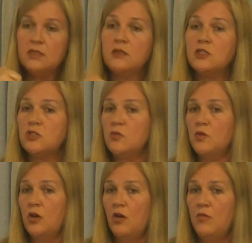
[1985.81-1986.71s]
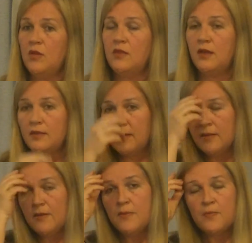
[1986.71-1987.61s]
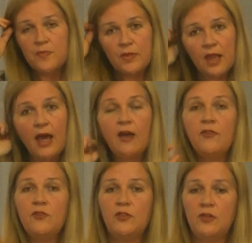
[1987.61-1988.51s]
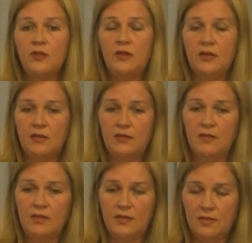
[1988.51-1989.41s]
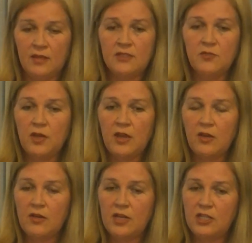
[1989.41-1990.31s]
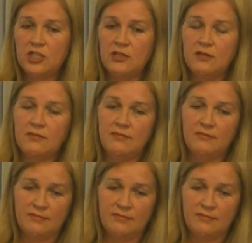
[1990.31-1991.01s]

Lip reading: They are so common that after this reincarnation